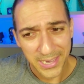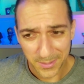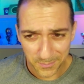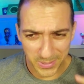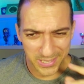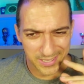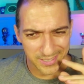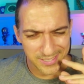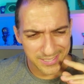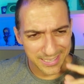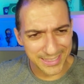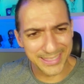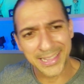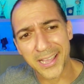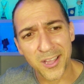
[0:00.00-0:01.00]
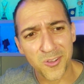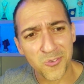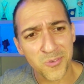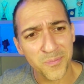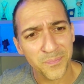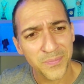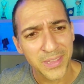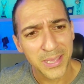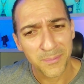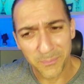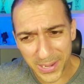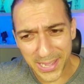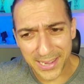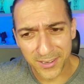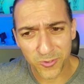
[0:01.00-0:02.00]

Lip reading: because now black